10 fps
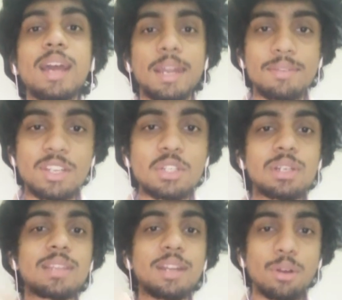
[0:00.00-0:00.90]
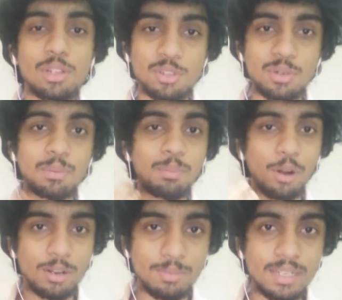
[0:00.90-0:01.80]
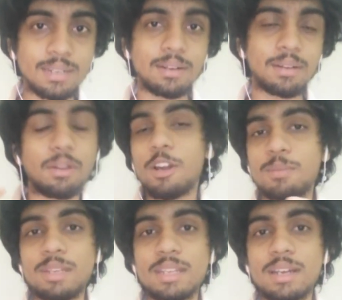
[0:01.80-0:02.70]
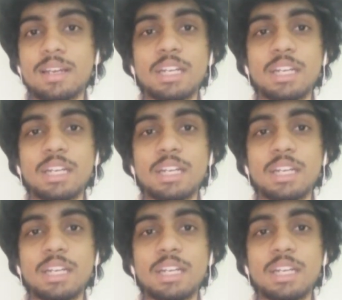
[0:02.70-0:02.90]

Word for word: and eventually that also brought me got me uh,